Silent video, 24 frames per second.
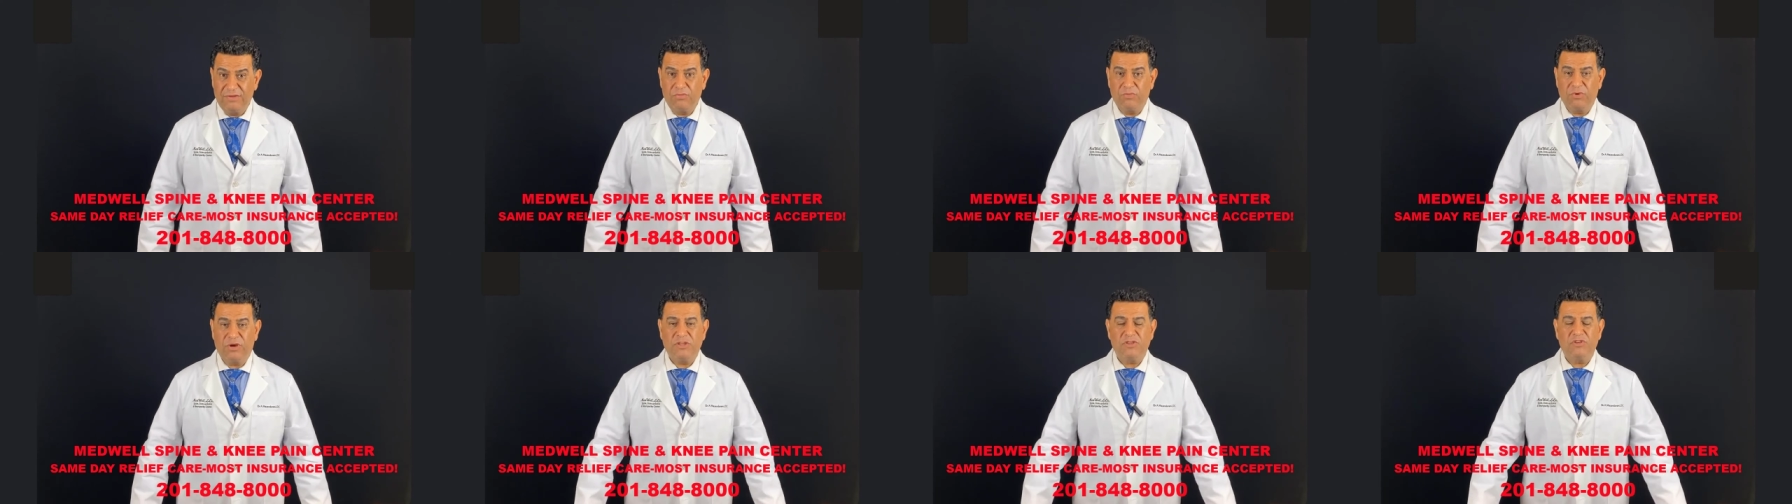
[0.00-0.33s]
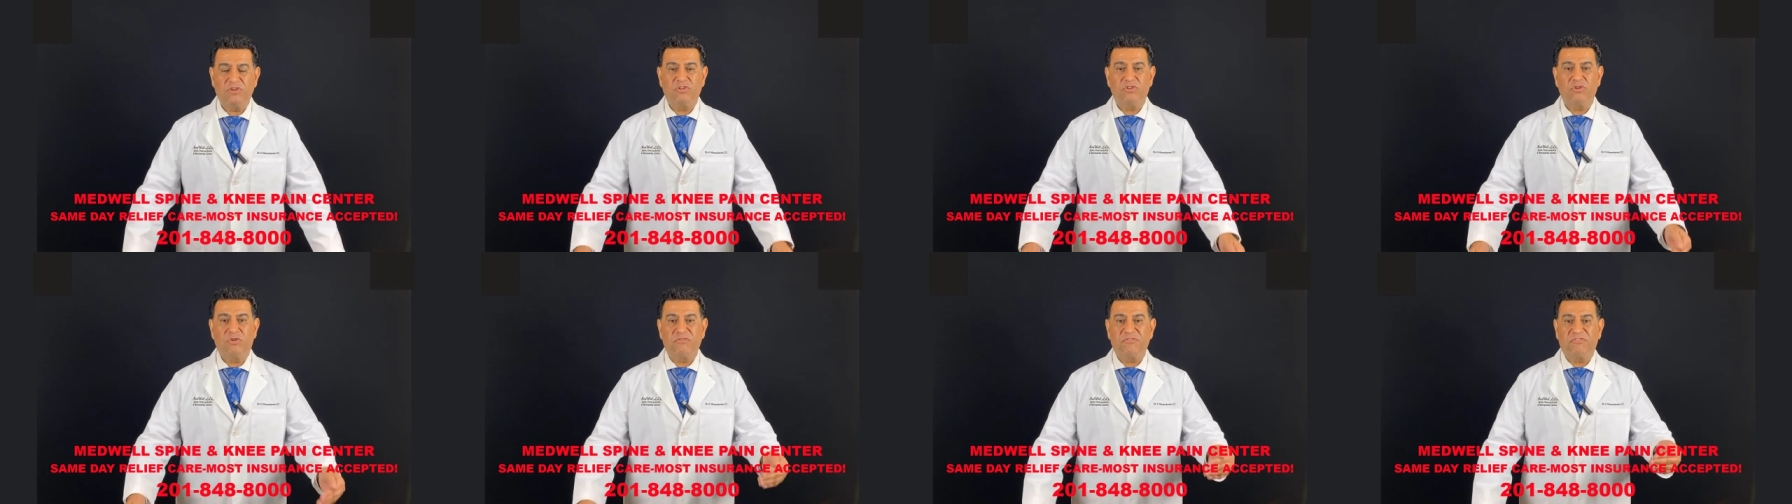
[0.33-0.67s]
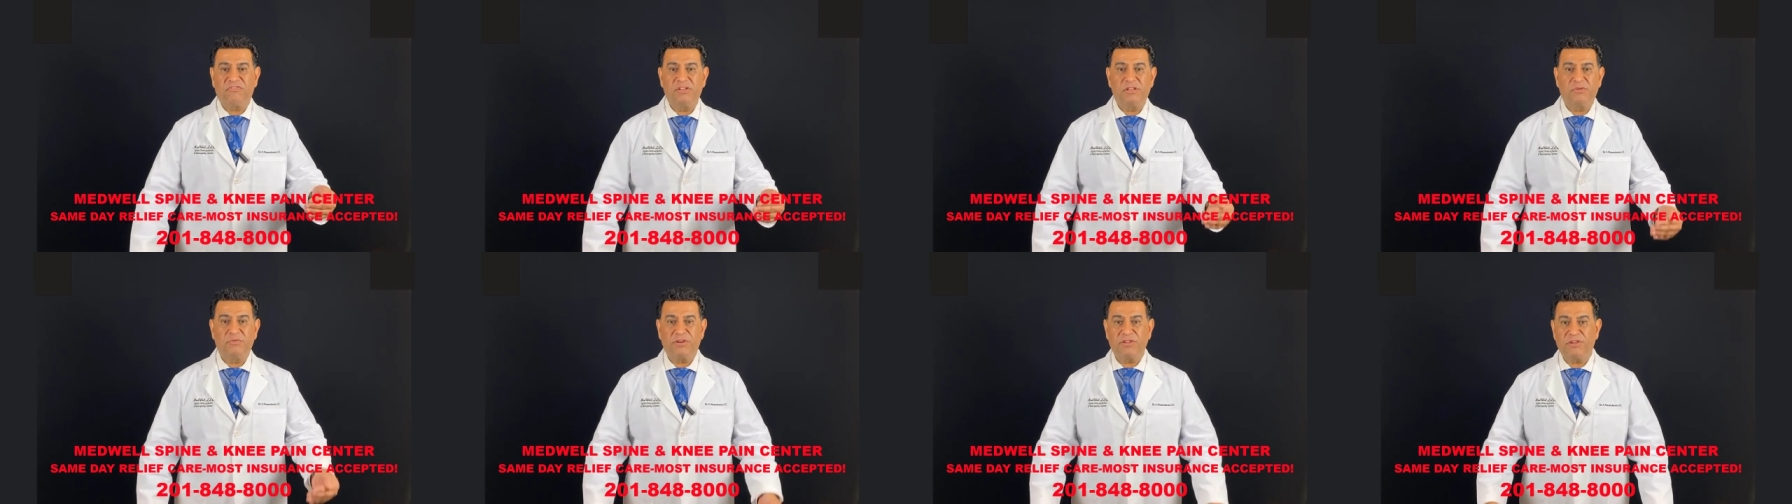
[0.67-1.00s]
where you don't
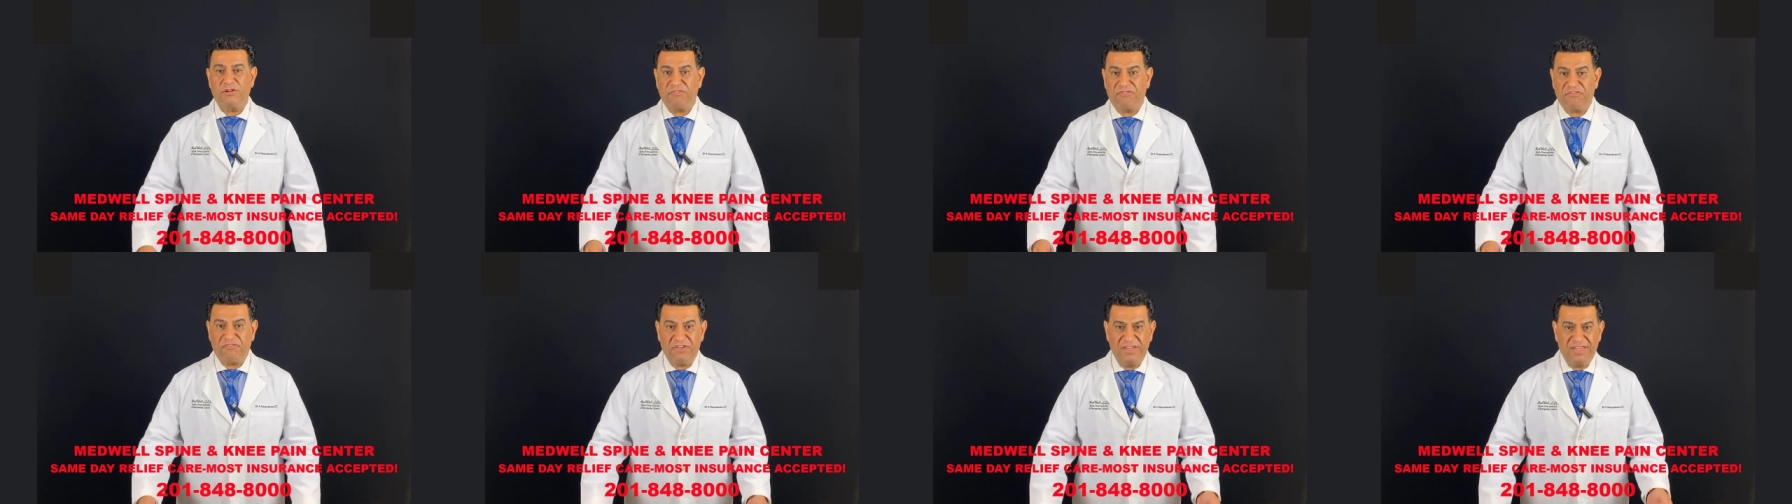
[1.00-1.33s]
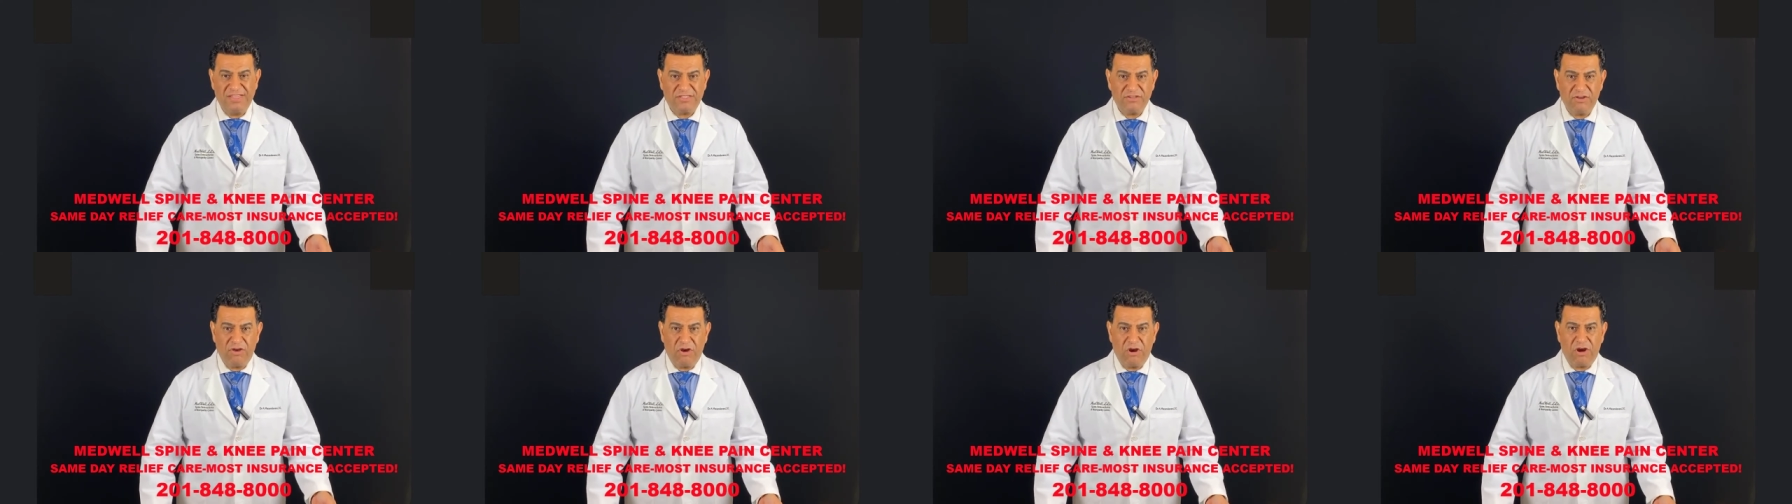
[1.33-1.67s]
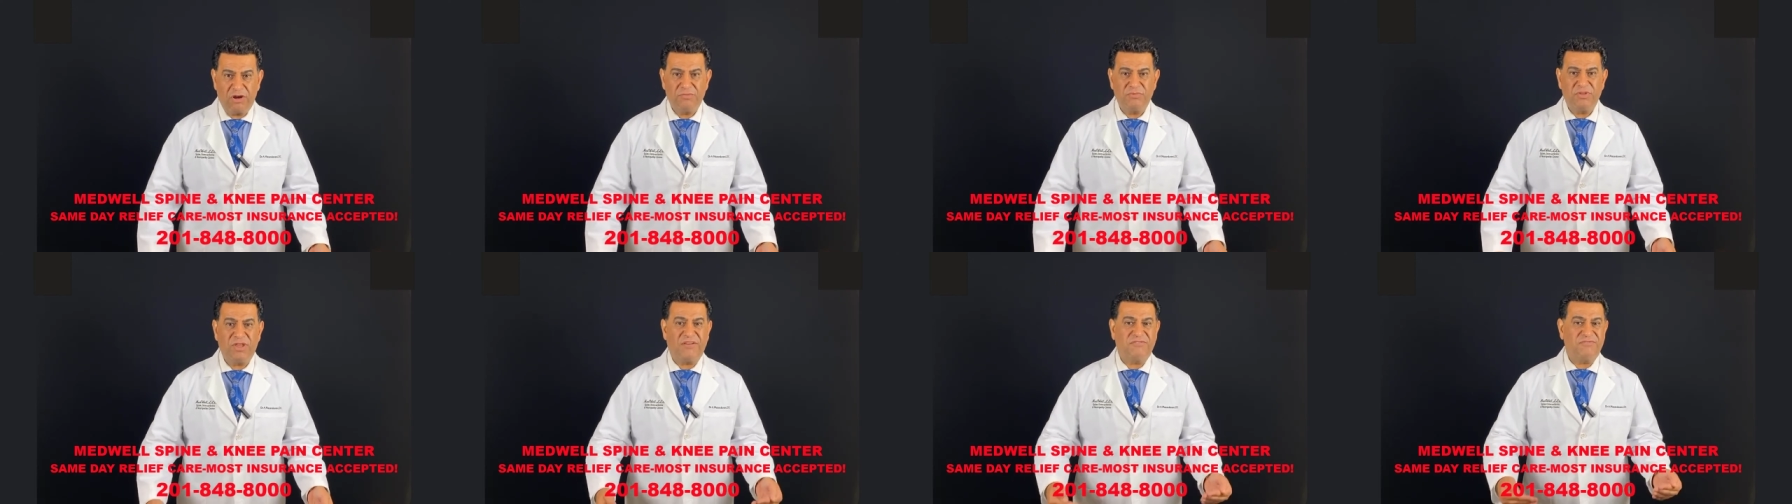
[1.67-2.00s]
feel where your feet
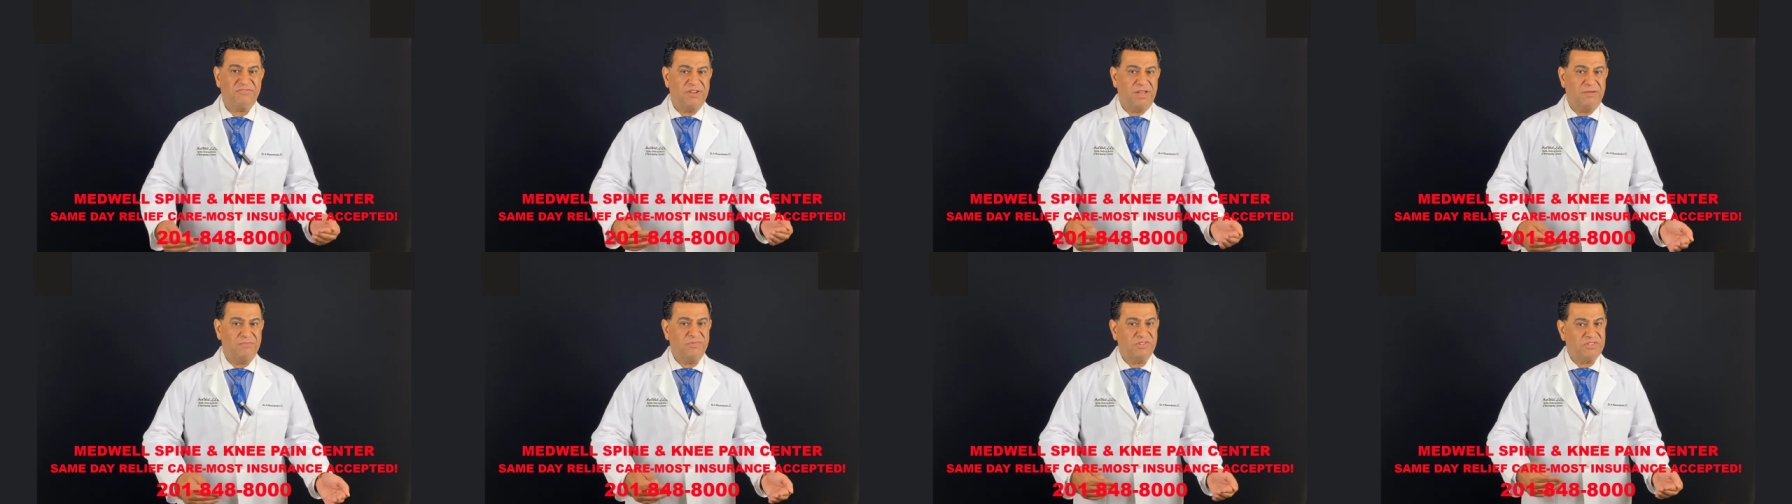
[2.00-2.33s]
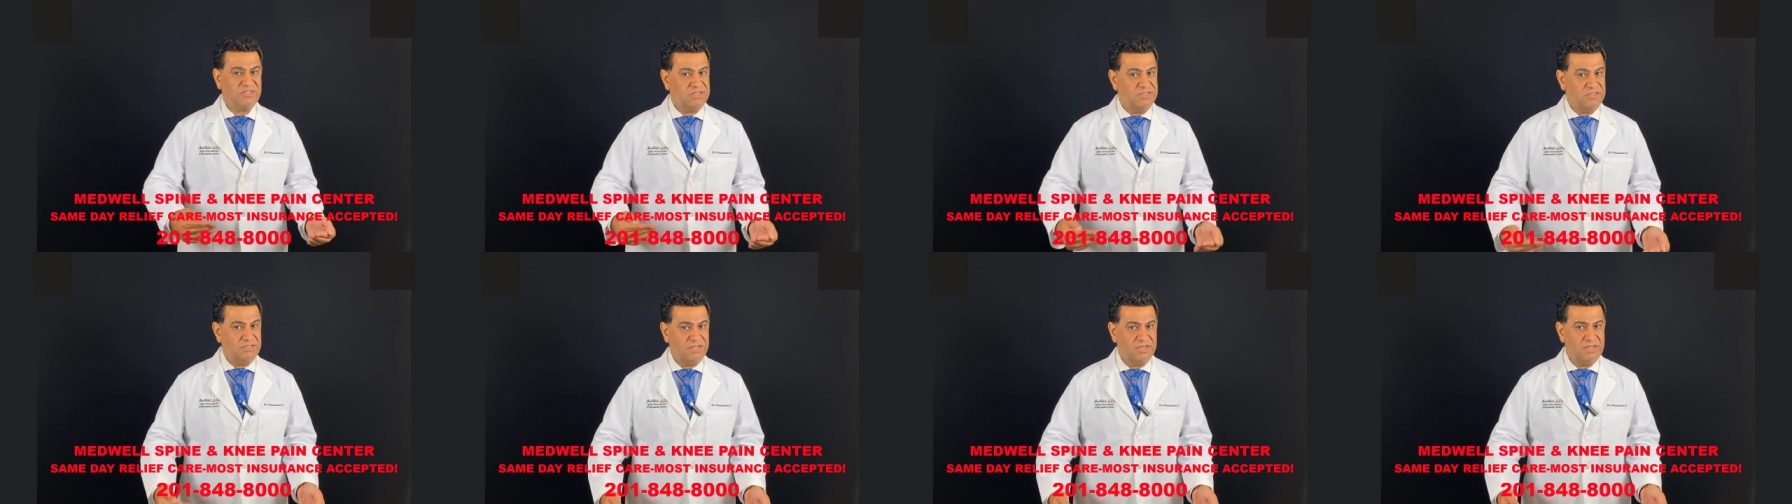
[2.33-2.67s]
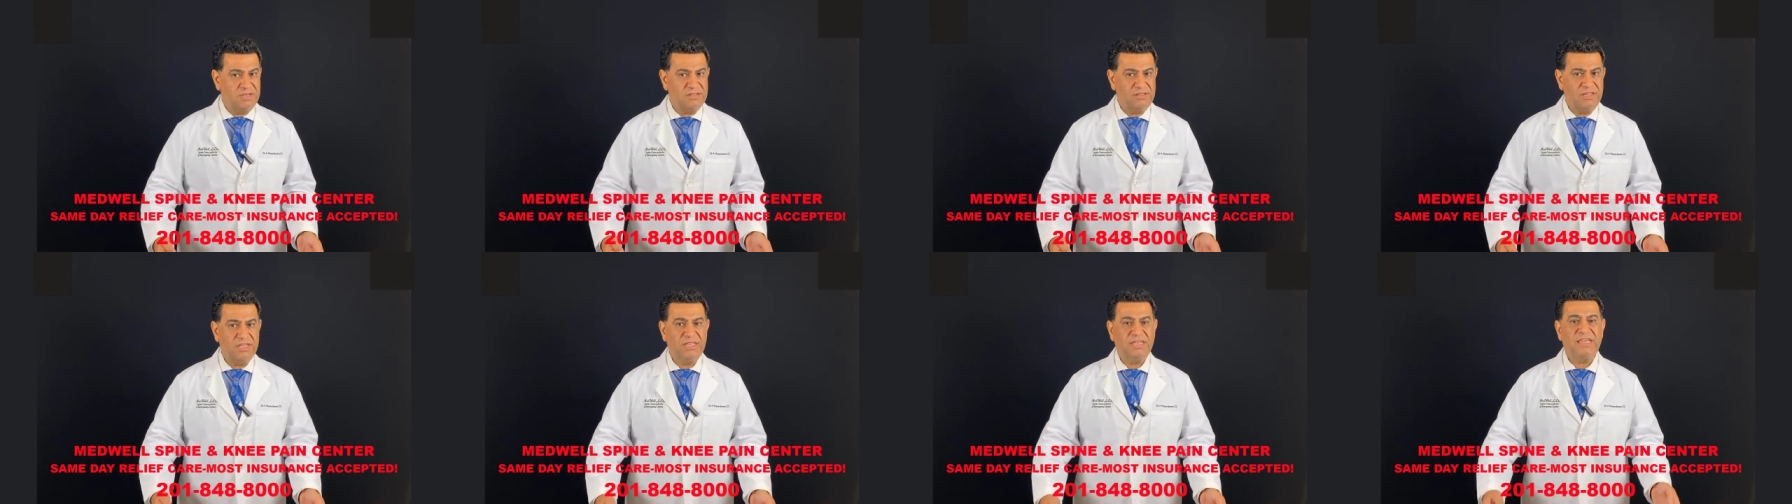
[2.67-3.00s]
are, you have numbness and
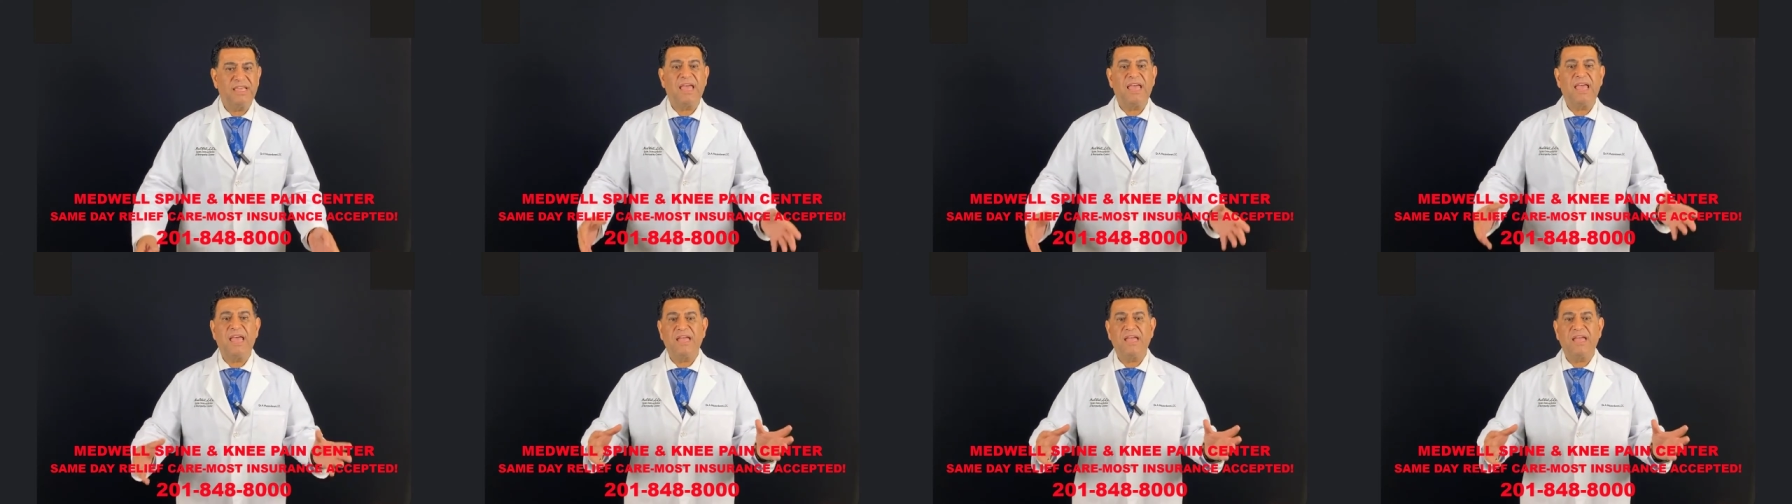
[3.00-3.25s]
tingling,